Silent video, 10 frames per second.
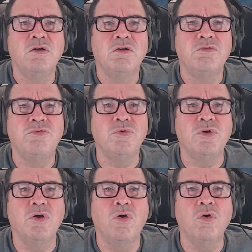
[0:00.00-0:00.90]
Food and
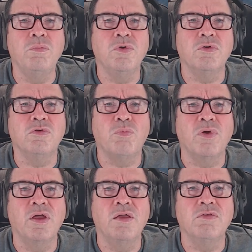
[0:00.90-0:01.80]
home goods
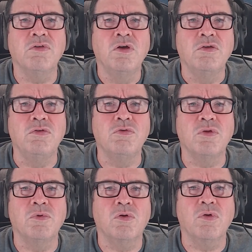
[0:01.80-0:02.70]
brands use them
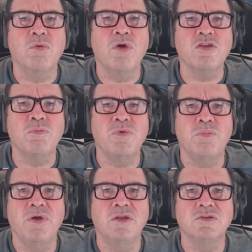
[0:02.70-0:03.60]
to create recipe
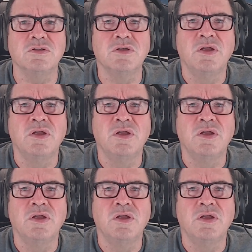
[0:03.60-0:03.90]
pages